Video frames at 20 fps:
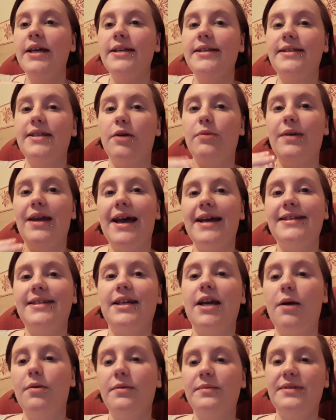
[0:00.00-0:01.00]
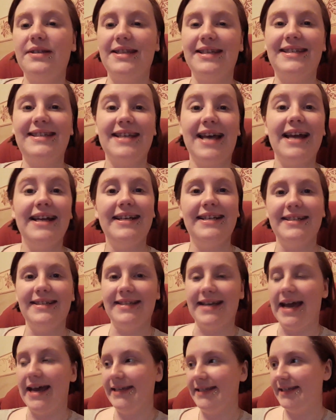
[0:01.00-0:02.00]
So we had to go up to the sign-in
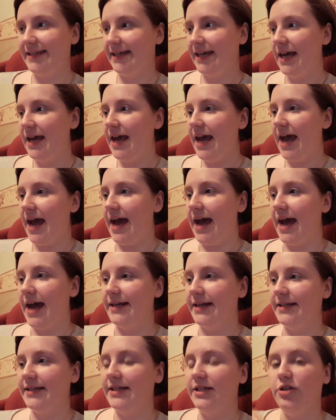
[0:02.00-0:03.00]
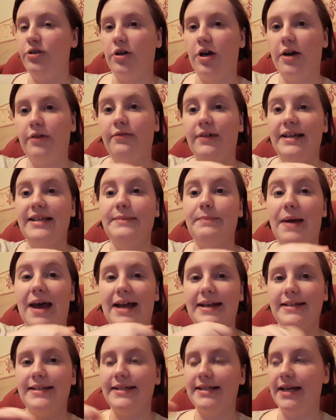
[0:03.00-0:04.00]
desk and you got a
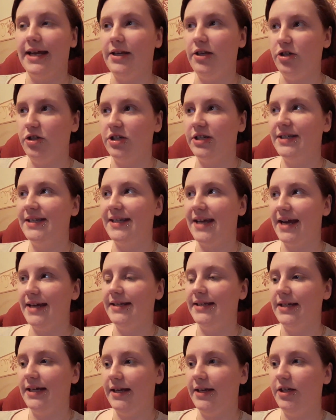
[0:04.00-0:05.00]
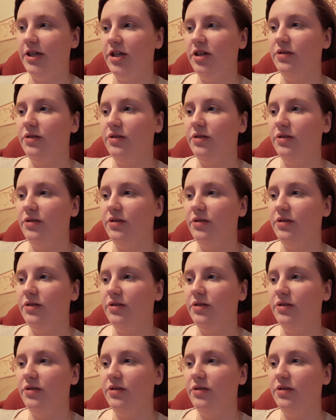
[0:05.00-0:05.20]
wristband and you just signed in.